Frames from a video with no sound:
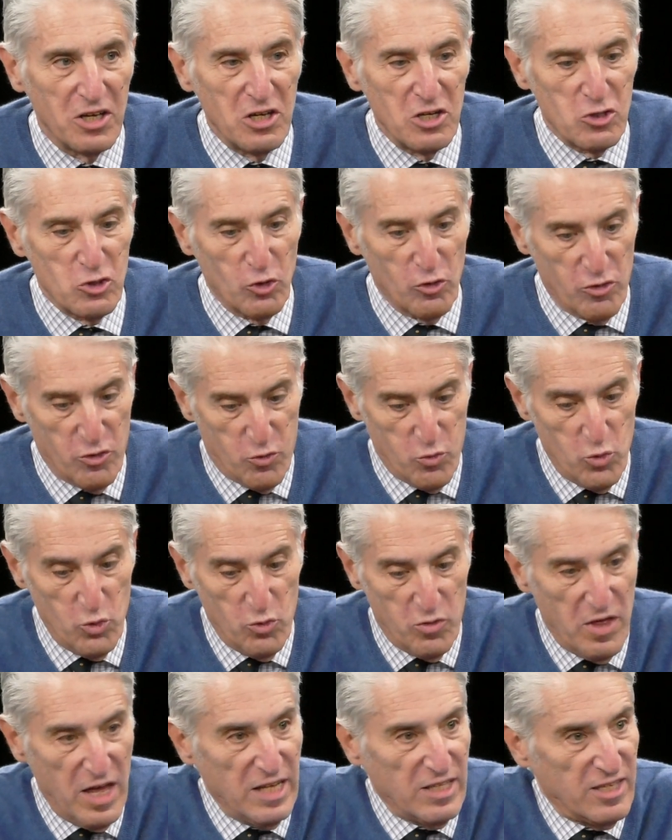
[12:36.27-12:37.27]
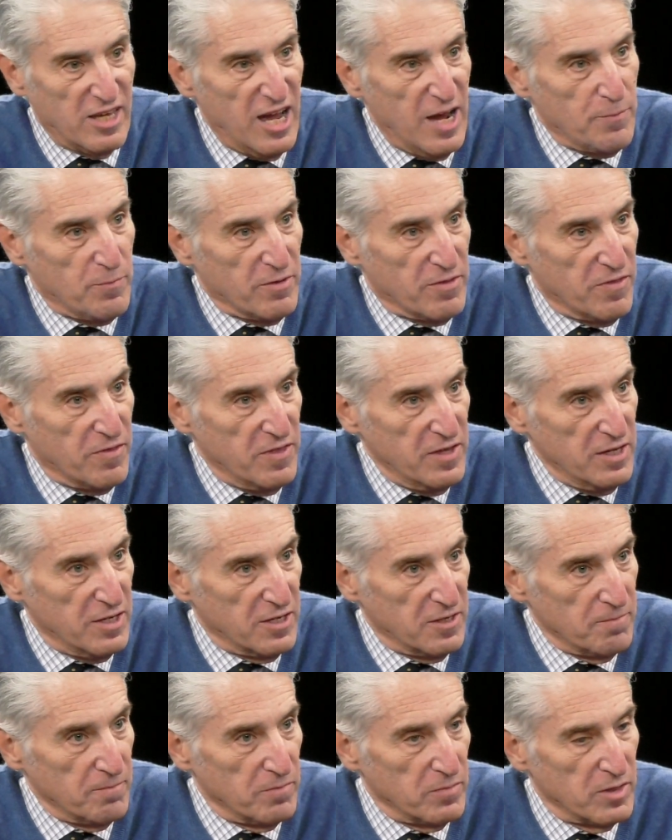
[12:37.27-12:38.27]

So through that type of thing,